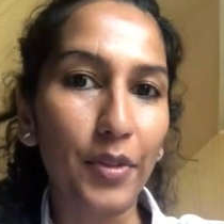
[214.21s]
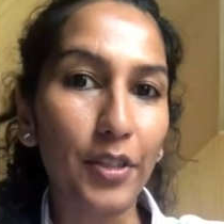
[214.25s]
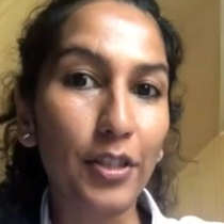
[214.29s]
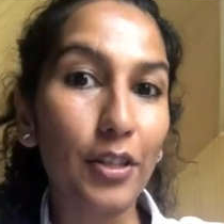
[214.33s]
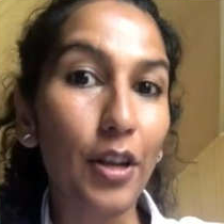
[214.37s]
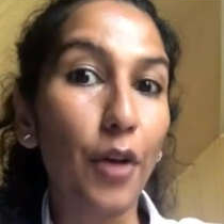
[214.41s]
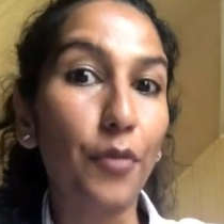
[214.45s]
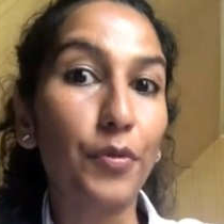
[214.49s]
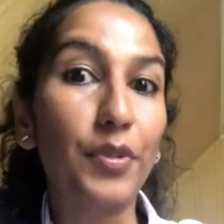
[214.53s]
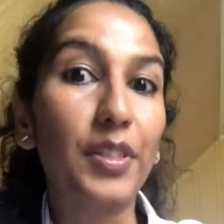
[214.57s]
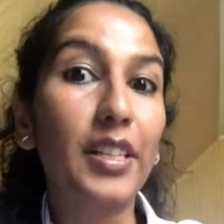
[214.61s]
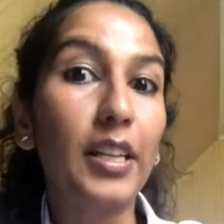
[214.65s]

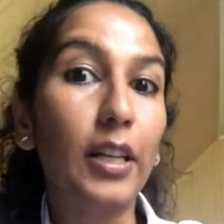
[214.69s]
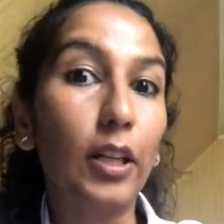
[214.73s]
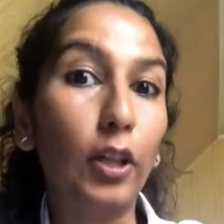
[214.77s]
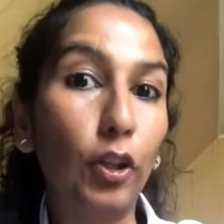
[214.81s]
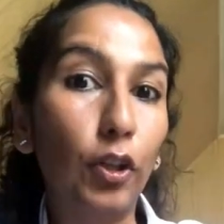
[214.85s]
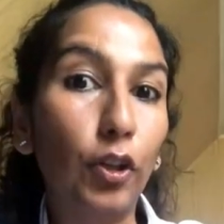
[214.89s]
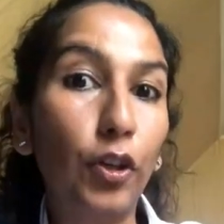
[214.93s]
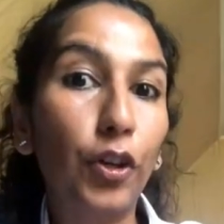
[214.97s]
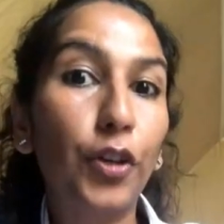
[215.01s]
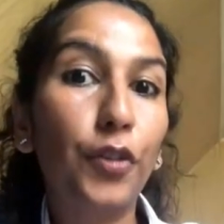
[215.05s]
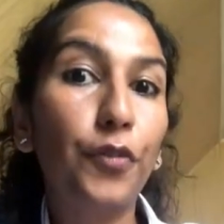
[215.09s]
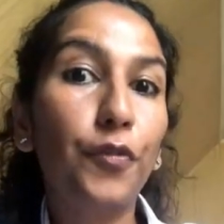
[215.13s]
So I would say
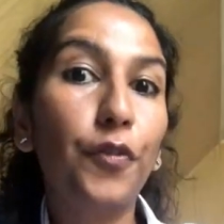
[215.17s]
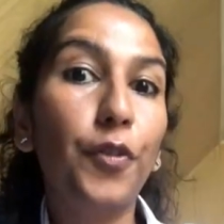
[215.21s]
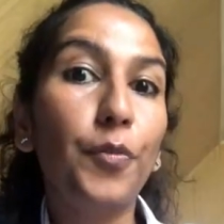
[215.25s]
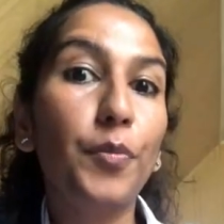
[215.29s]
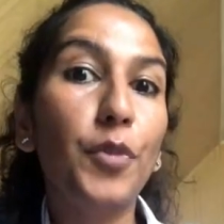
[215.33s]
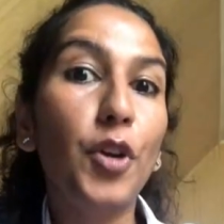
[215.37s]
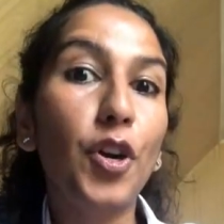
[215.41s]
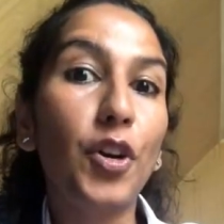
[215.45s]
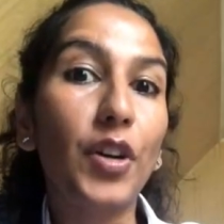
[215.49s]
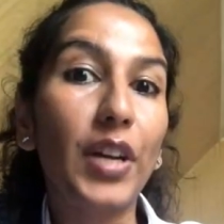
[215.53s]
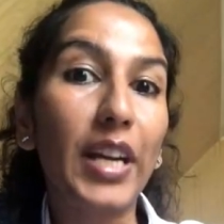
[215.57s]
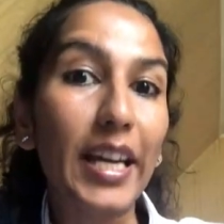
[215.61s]
learn
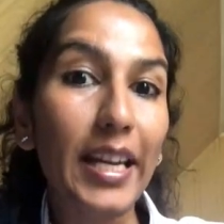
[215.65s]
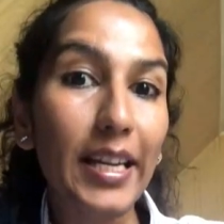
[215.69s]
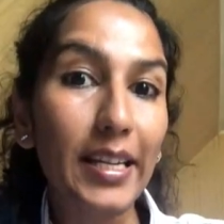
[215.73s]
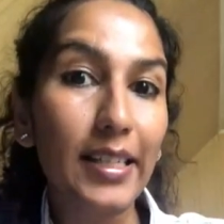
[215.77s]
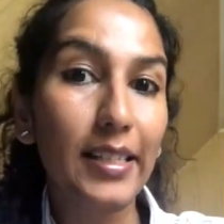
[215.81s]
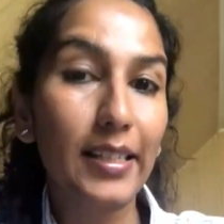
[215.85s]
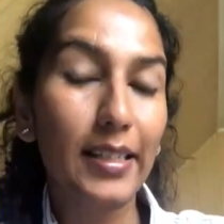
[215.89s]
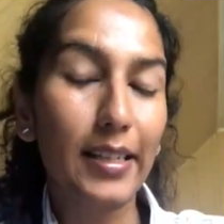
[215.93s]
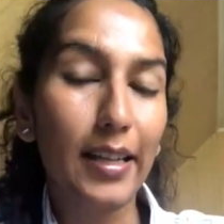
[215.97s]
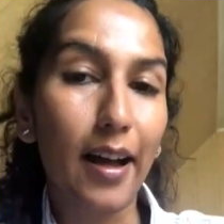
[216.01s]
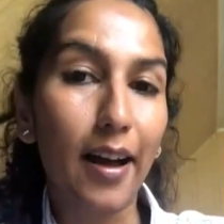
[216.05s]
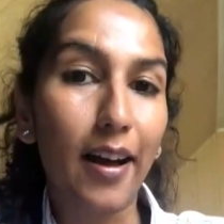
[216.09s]
from your
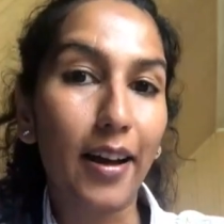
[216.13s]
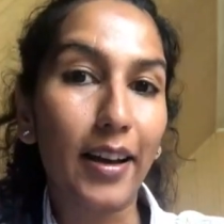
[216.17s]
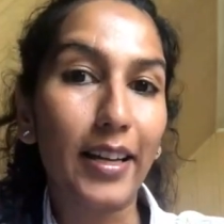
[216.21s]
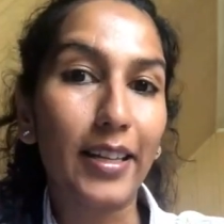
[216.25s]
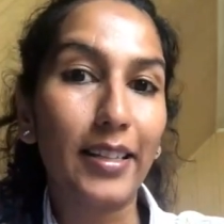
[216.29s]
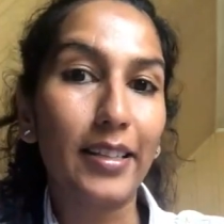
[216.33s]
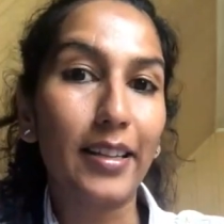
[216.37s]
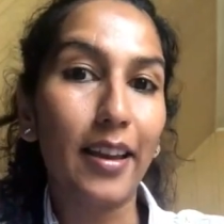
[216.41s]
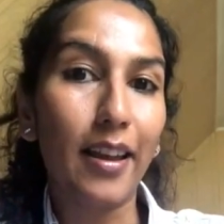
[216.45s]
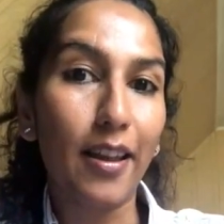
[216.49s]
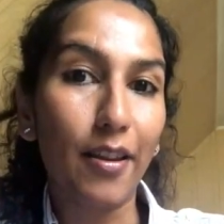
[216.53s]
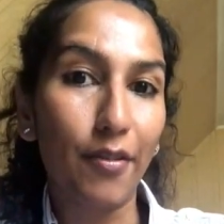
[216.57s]

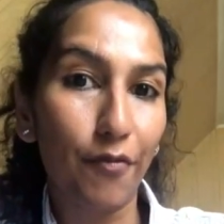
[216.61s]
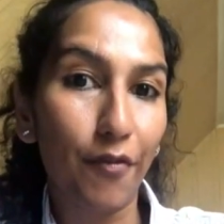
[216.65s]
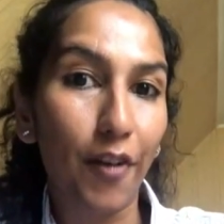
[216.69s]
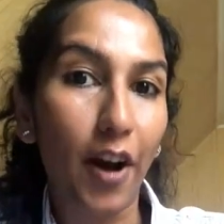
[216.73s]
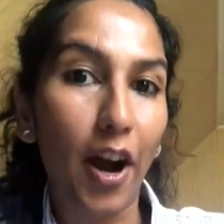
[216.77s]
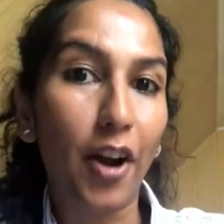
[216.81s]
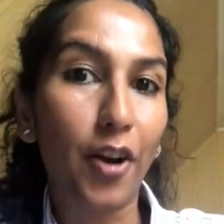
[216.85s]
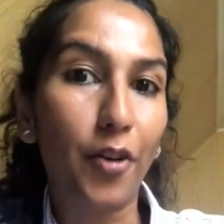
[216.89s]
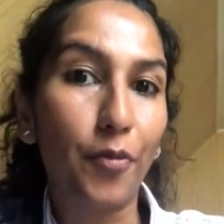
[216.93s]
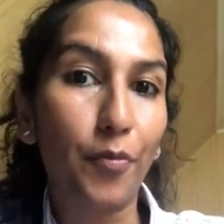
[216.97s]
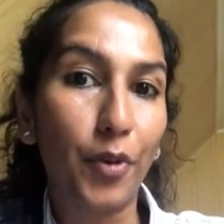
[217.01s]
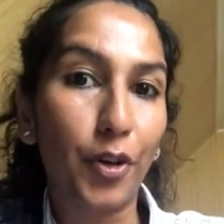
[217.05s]
inside
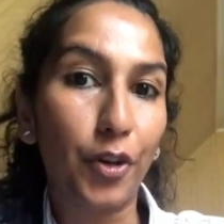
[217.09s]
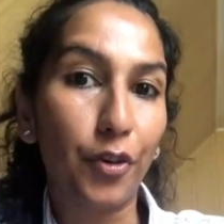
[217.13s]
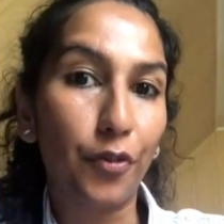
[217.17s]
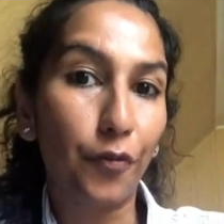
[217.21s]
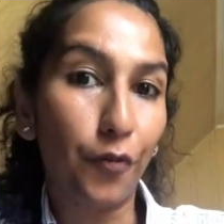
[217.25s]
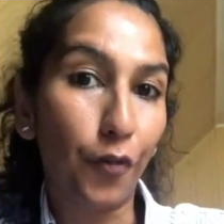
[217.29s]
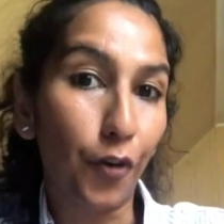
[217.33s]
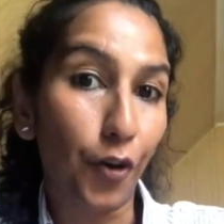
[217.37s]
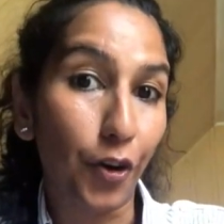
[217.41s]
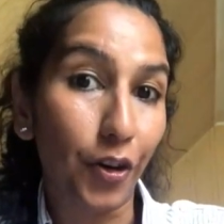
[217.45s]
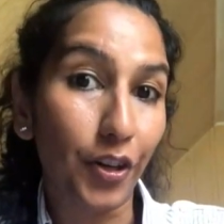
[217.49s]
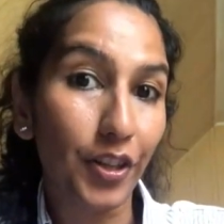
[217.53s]
environment
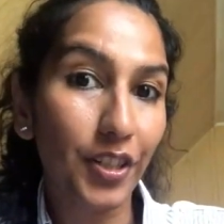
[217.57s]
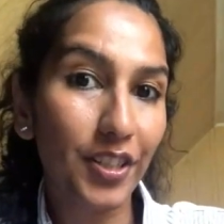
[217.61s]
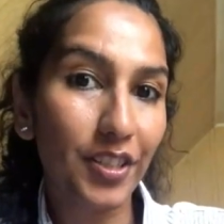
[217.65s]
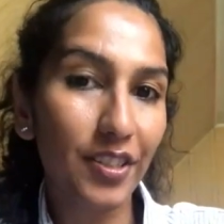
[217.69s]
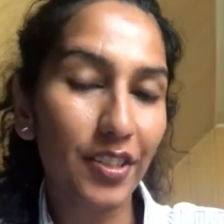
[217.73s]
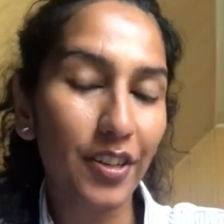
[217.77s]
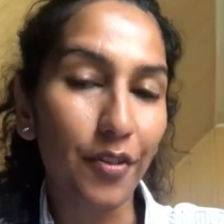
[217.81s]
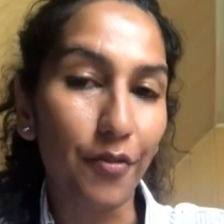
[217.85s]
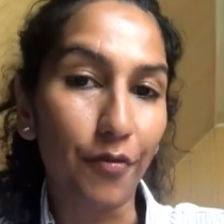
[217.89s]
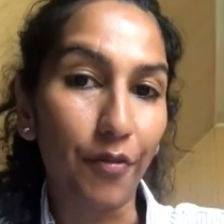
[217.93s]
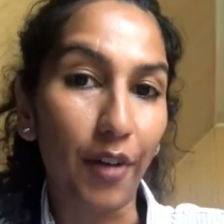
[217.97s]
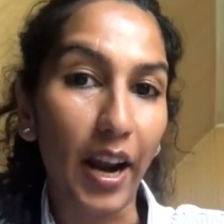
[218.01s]

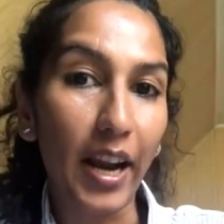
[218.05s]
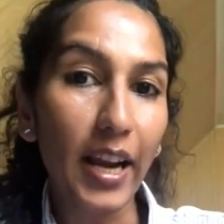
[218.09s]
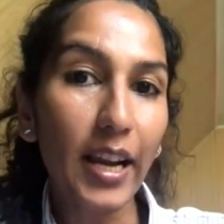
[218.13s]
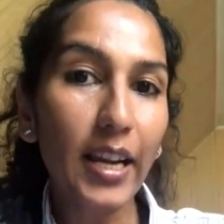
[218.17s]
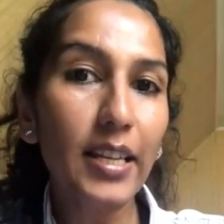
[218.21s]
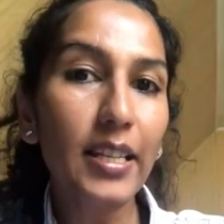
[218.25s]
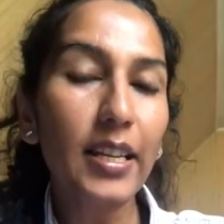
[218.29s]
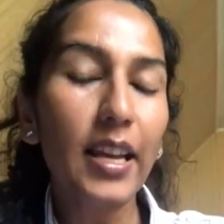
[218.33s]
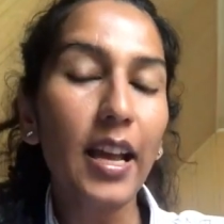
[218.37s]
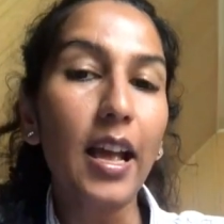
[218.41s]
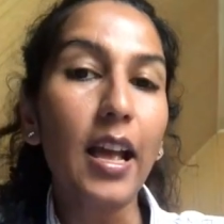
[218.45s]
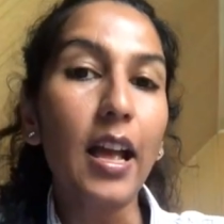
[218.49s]
first,
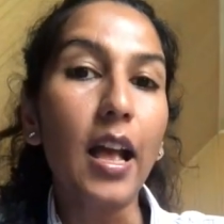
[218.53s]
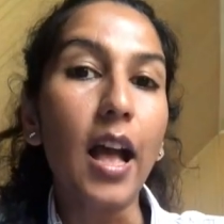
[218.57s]
right?